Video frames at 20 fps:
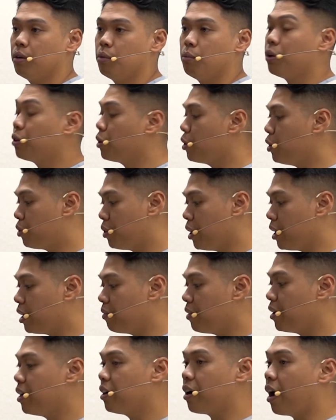Whether you think
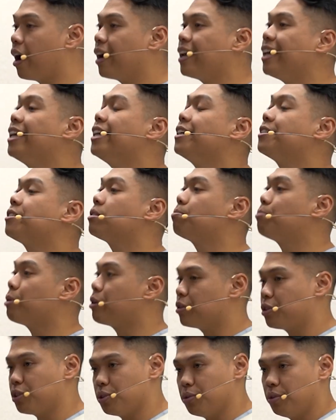of it or not, it is
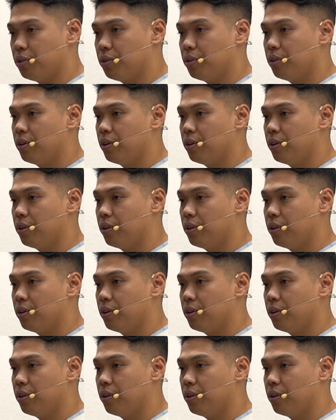spiritual.